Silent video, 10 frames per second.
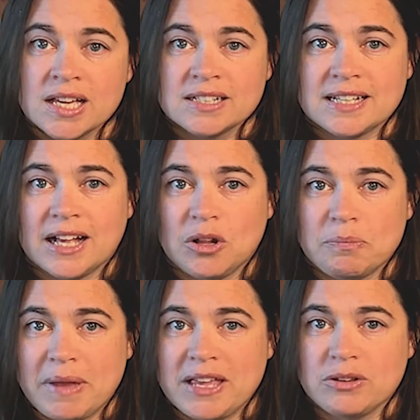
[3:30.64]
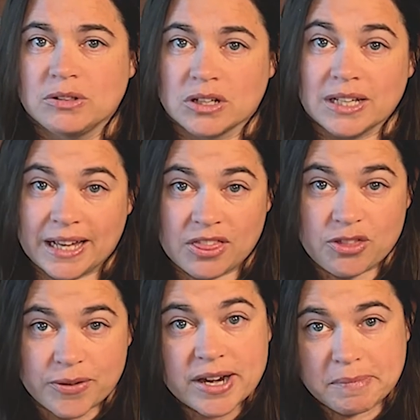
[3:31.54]
to help make you look like a
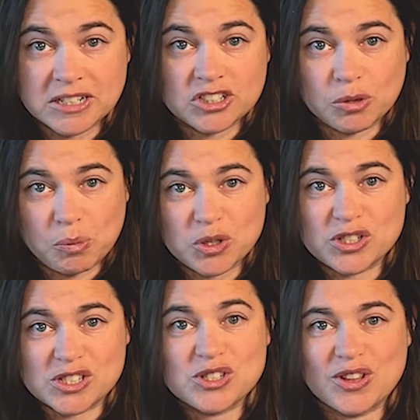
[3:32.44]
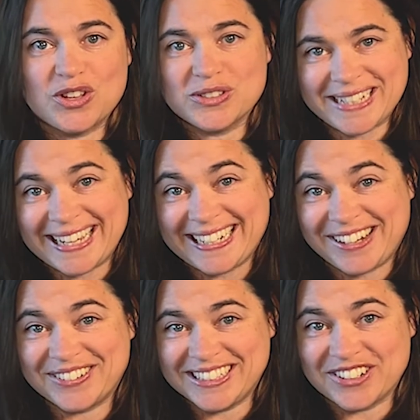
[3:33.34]
three-dimensional person so that you stand
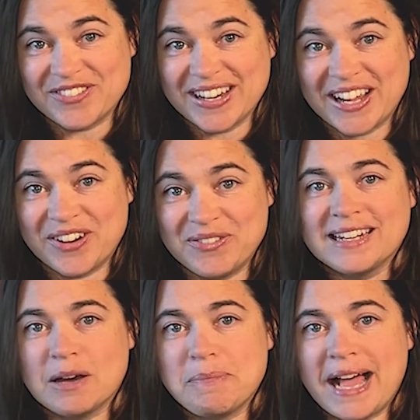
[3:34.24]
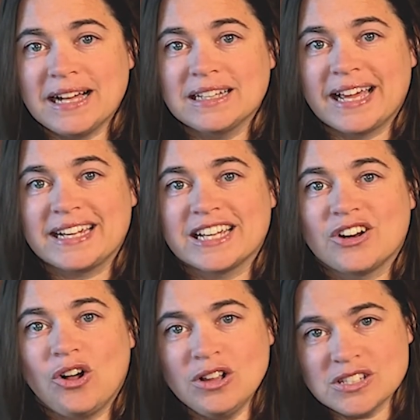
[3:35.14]
out in your video. Now, backlight can
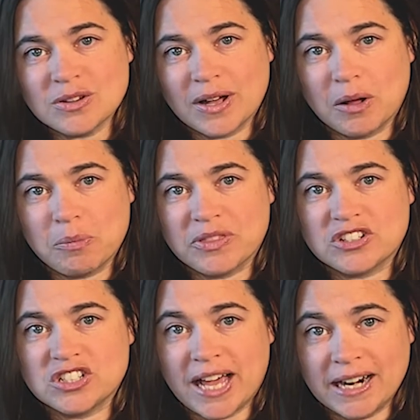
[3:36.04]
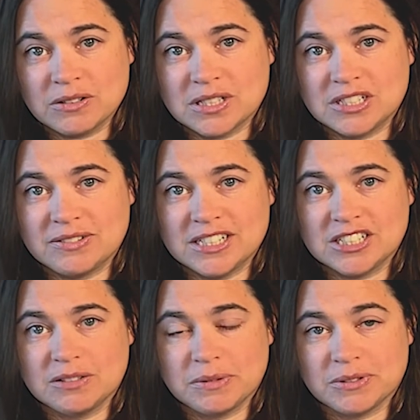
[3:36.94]
also help with the shadow
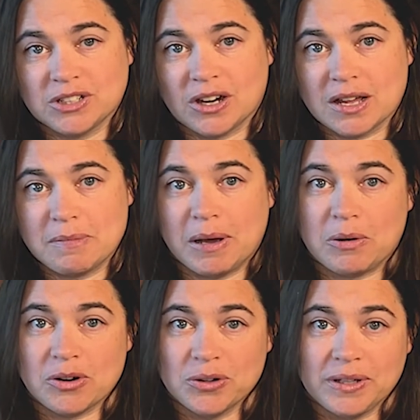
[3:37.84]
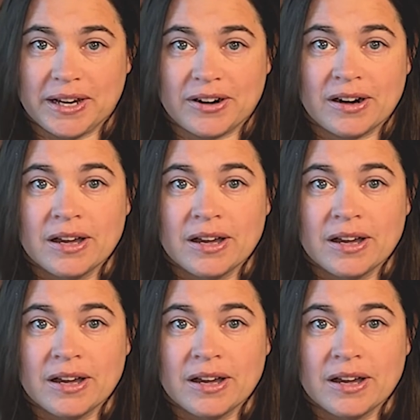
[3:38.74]
situation that we were talking about earlier,